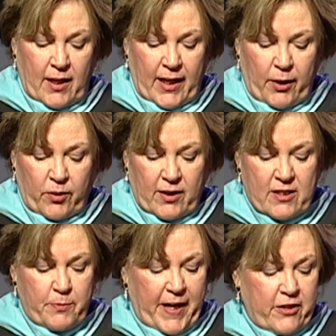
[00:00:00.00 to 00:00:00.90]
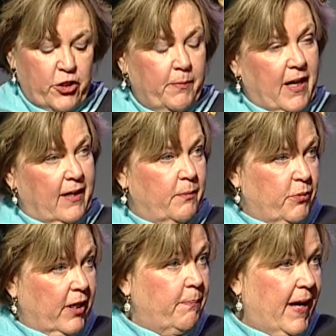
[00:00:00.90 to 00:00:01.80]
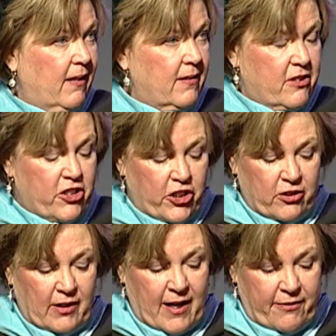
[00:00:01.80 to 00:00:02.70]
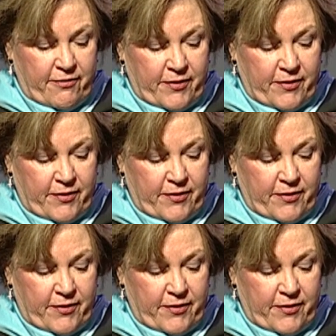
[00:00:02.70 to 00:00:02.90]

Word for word: It will expand your mind and bring a balance to your life.